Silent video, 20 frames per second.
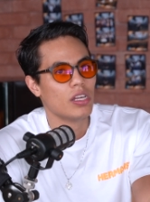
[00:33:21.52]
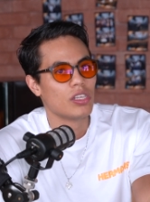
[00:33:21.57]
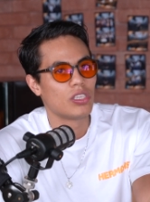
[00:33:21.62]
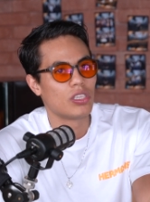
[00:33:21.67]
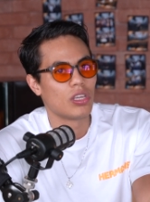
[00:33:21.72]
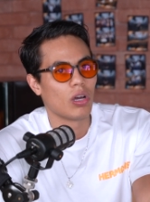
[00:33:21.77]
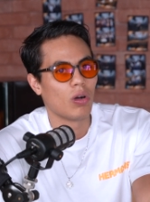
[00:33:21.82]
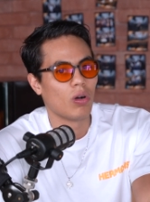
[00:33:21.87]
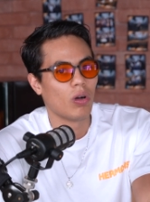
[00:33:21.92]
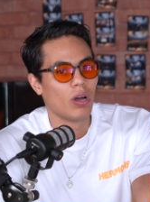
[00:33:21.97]

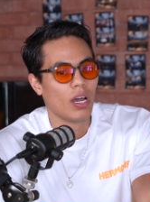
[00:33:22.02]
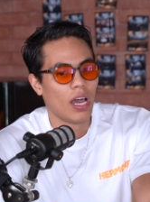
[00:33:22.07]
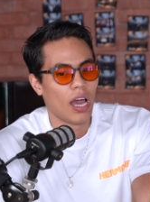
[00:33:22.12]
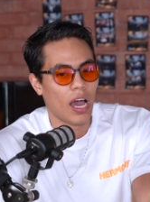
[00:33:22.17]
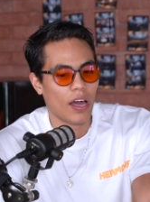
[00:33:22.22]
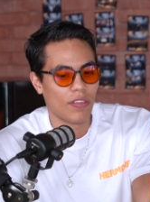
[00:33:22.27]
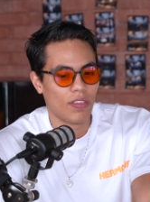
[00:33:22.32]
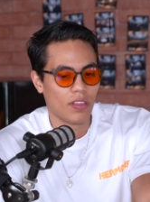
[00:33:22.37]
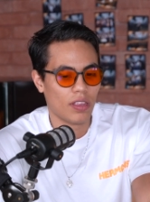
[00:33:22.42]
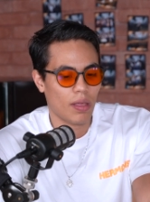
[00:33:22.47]
So
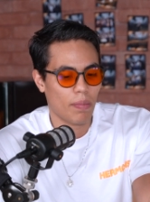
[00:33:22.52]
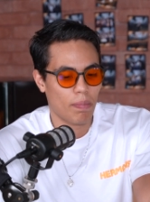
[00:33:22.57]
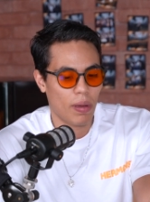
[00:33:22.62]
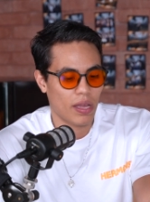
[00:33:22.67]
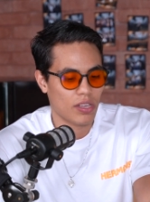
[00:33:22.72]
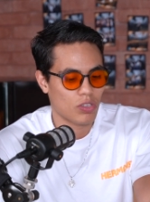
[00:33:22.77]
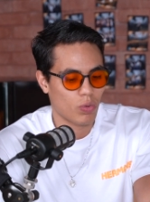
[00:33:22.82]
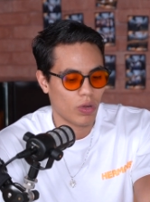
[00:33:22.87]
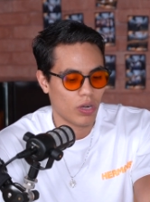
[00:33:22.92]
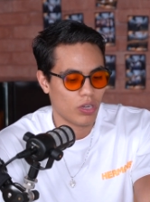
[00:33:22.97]
I think the
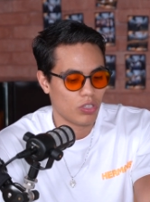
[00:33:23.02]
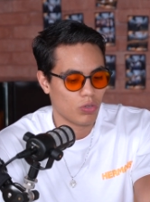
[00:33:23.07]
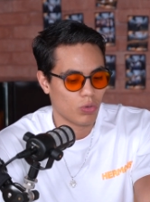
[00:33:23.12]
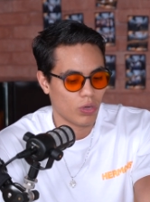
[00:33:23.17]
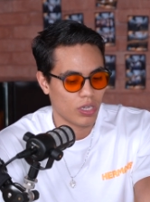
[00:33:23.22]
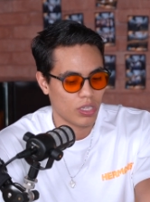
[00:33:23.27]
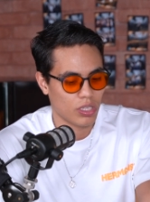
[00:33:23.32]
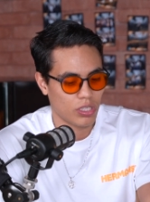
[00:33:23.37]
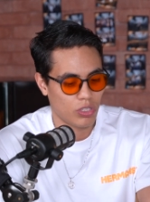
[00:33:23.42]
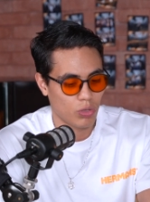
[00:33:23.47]
best way to do
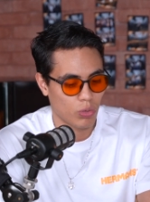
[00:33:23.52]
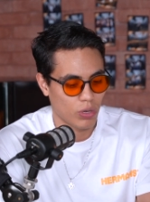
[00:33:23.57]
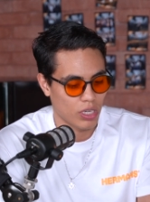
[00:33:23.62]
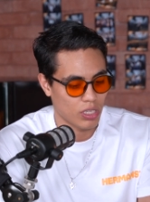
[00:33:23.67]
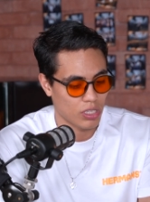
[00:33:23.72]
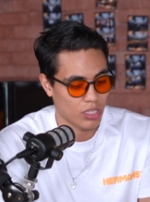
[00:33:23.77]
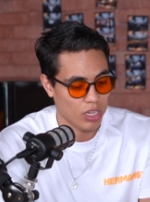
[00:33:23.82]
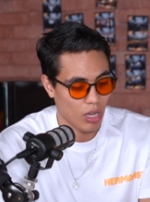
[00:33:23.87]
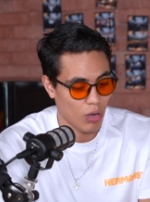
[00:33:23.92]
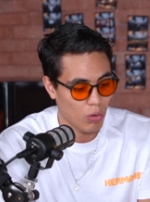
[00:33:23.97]
it is do it
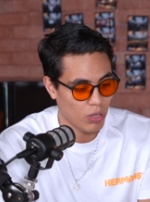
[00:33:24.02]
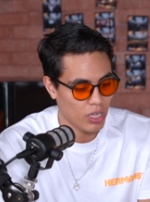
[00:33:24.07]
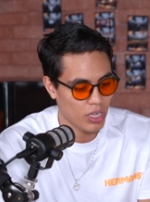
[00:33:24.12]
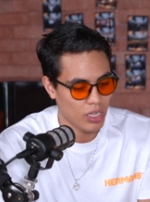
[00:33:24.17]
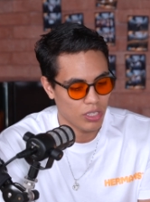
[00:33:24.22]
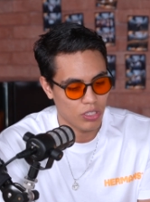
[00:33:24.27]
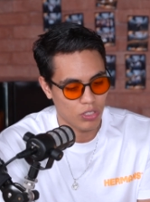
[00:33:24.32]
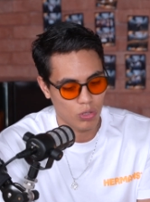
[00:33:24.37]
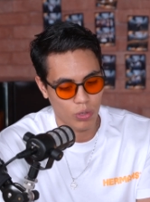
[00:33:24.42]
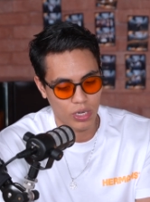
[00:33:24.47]

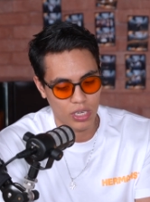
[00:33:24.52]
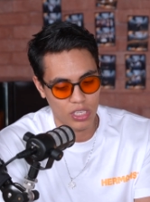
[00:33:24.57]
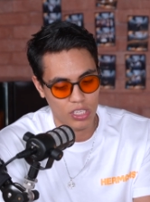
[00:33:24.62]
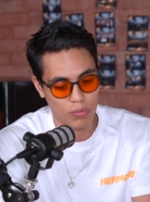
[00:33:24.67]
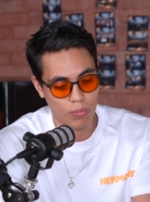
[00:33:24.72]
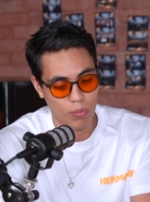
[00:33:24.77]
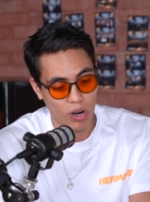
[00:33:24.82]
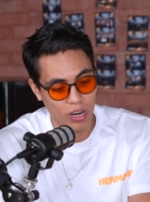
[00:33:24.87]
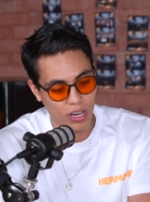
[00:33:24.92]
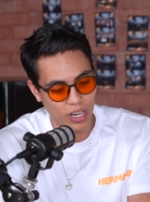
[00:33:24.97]
slowly, do it
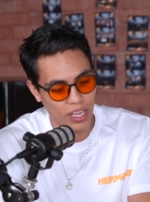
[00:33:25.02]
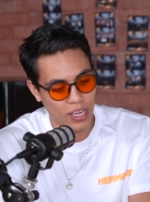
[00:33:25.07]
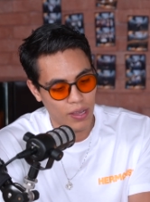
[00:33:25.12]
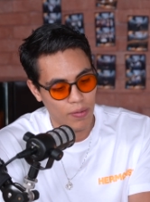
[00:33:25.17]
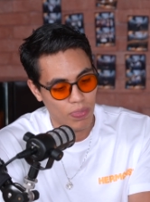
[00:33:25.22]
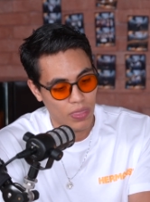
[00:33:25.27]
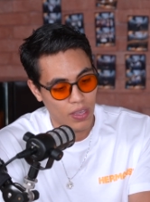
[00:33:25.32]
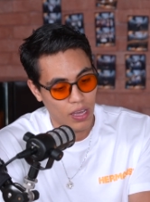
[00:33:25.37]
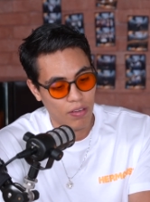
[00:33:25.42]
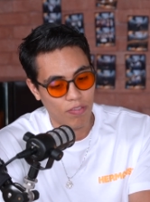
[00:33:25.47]

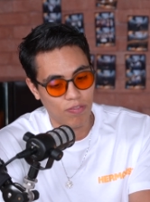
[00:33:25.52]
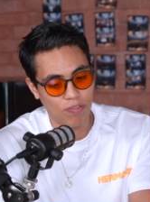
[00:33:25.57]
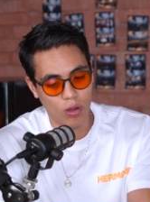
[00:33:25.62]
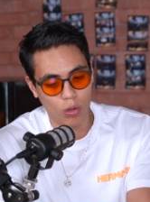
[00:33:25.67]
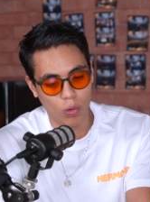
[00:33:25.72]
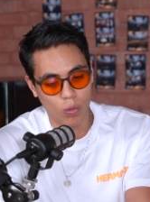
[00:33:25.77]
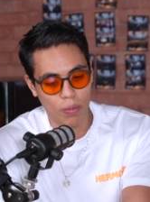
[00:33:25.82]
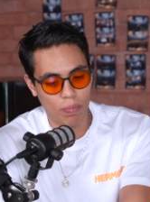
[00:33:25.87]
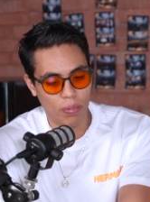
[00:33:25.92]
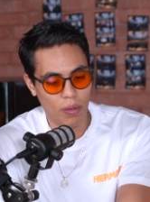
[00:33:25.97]
smartly,
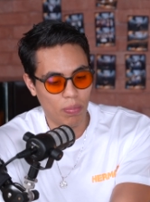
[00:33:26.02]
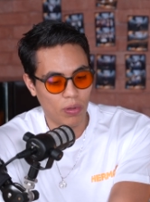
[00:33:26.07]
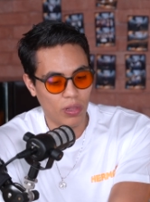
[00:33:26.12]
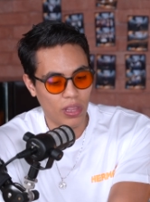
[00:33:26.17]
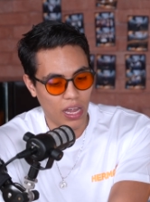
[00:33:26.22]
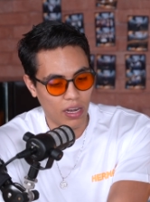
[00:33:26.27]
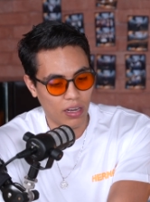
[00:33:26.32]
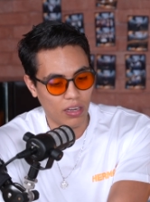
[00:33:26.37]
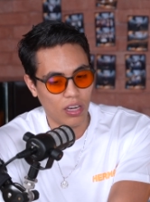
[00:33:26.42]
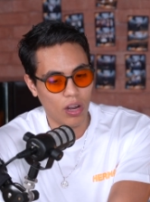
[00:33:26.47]
following people
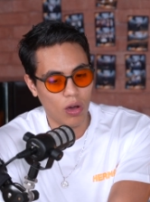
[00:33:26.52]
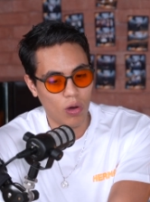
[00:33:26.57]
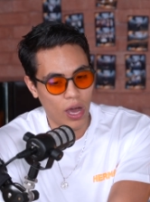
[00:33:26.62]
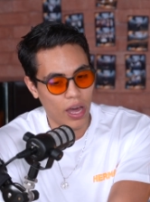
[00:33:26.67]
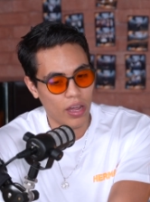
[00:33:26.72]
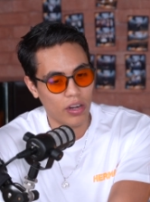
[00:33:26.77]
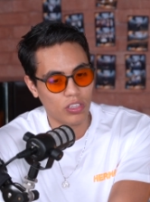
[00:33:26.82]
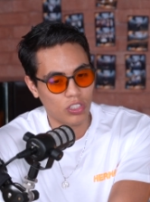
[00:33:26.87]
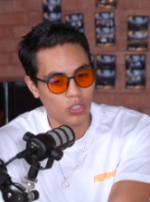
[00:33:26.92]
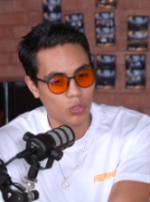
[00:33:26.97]
that know
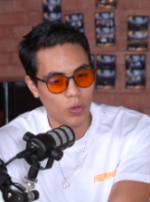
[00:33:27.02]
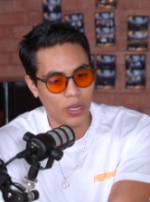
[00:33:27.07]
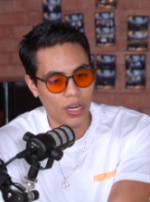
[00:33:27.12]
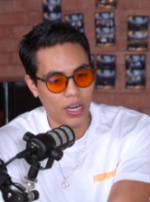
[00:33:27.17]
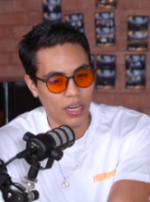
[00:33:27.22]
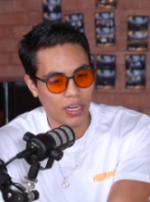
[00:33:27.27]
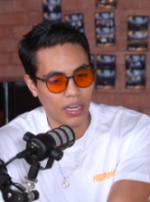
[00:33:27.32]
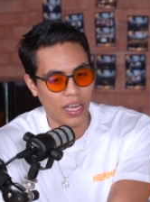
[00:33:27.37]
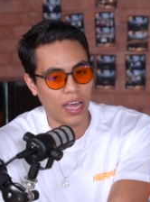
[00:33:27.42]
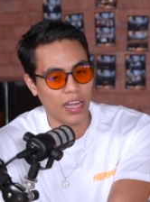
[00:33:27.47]
how to do it
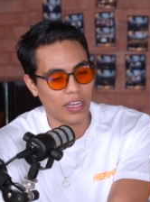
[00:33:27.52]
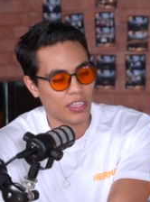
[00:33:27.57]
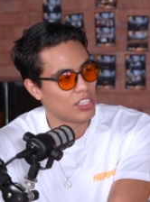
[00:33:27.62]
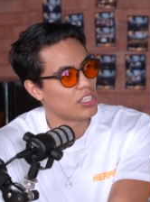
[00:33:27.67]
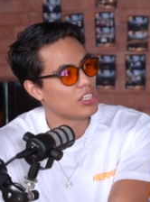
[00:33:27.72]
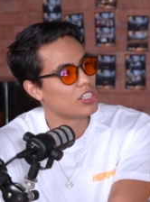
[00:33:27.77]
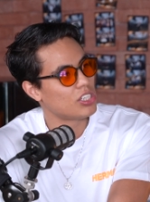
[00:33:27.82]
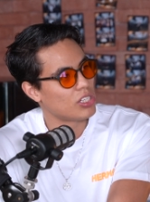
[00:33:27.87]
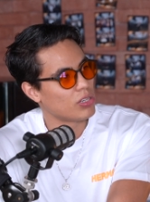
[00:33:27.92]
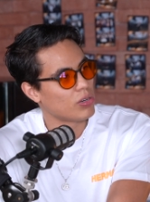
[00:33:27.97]
and can
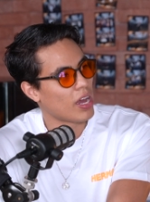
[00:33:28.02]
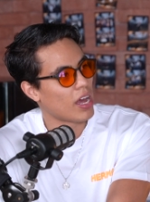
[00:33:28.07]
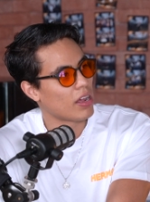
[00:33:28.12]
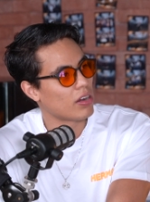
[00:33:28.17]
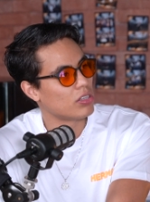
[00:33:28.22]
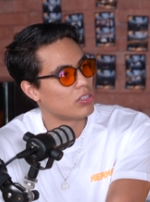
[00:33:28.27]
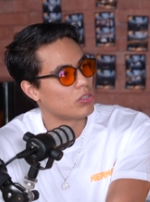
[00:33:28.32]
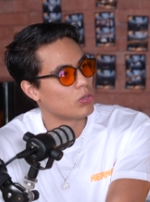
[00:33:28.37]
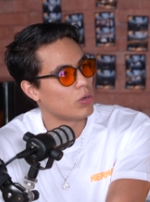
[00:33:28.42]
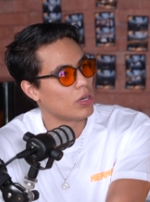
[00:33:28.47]
teach you how
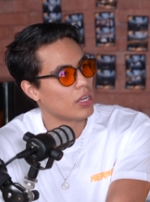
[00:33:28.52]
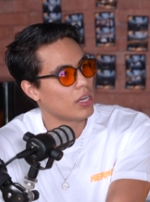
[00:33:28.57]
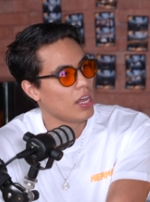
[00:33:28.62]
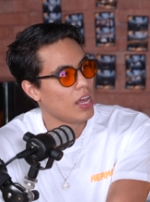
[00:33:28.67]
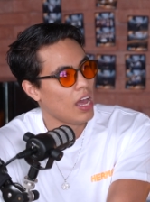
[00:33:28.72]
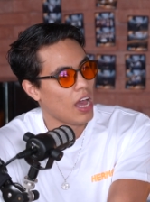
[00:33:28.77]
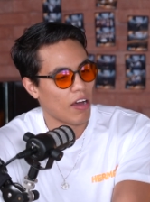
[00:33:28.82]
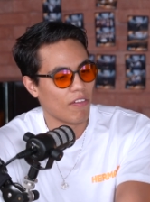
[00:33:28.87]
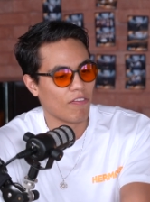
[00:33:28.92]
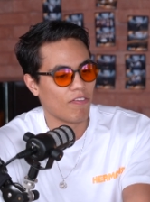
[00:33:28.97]
to do it,
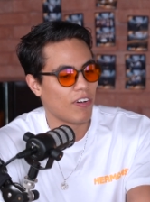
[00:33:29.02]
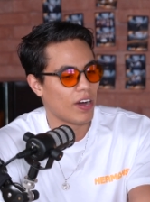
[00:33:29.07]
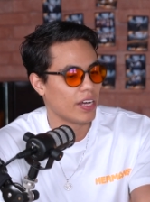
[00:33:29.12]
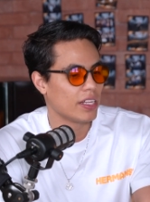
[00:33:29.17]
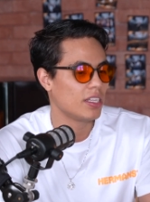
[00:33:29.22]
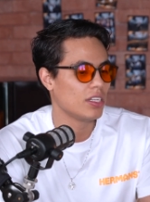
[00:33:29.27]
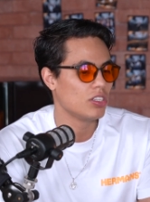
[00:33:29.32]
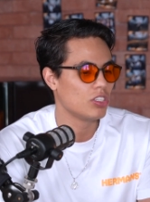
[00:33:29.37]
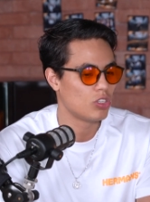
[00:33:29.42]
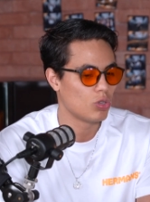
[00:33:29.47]
and
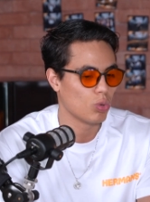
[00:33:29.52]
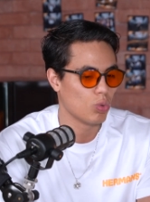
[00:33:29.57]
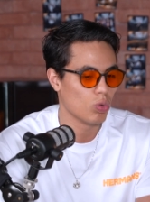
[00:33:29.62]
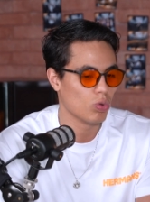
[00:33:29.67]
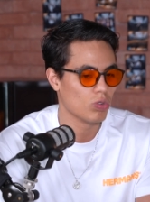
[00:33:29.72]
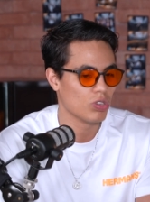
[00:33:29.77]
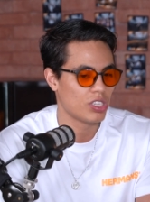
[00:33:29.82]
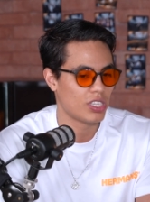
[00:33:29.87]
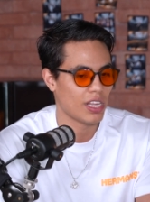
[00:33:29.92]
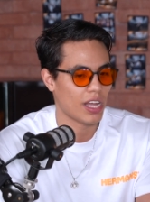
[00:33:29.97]
finding
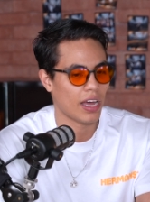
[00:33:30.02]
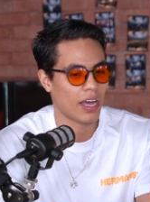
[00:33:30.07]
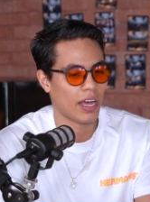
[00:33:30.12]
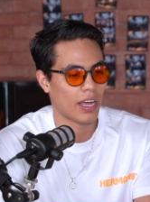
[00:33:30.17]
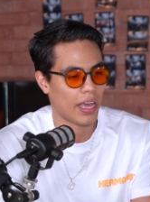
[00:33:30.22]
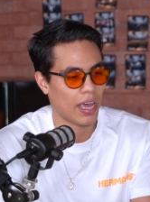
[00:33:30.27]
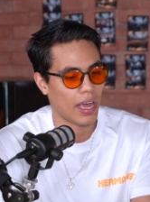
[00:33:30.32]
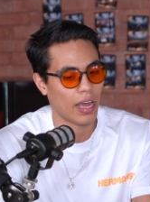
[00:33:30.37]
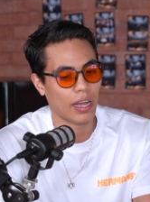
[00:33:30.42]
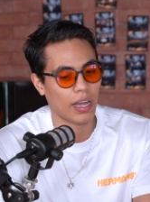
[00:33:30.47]
tools
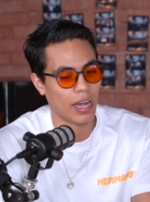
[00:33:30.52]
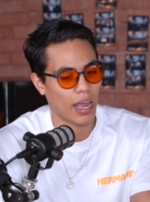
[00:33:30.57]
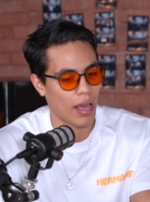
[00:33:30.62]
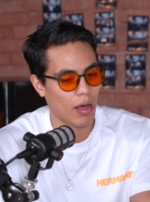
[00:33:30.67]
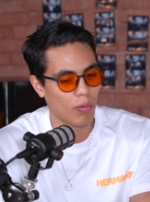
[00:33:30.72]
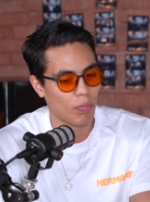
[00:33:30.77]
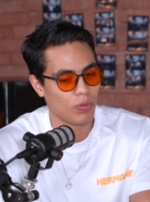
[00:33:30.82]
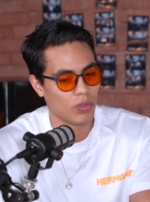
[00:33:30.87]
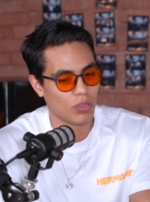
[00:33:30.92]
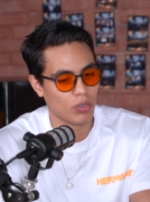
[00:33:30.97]
that can
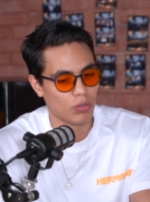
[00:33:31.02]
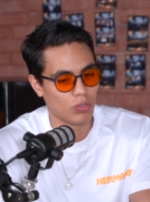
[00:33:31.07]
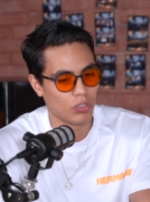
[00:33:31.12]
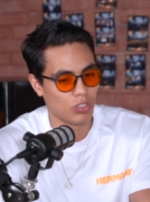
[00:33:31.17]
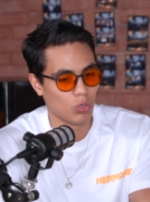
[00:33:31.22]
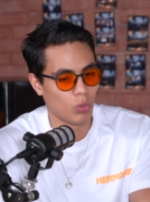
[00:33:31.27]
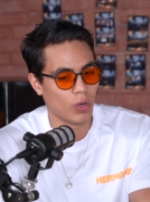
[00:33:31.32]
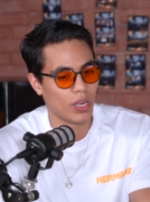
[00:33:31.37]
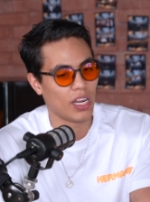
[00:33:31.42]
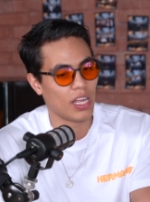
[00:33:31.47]
help you
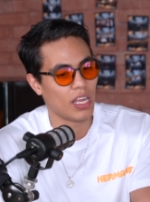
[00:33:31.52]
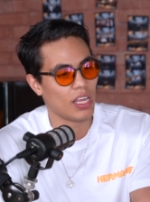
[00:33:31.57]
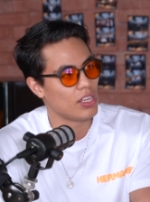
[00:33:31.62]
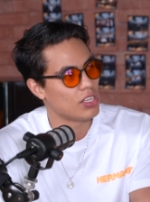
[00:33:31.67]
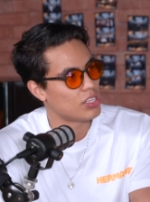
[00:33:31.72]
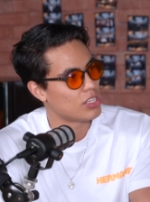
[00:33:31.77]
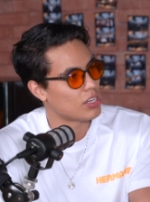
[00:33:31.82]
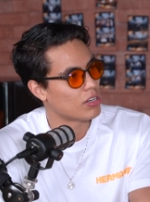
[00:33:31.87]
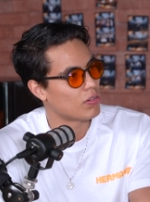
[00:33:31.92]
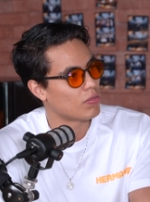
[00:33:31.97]
do it
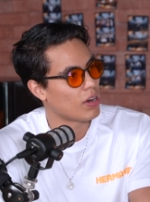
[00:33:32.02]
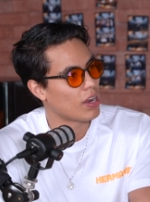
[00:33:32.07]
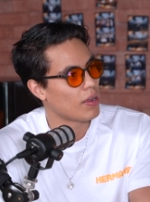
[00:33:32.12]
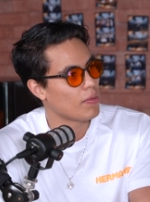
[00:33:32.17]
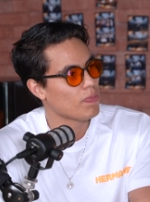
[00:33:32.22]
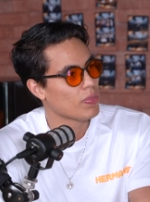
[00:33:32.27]
easier, right?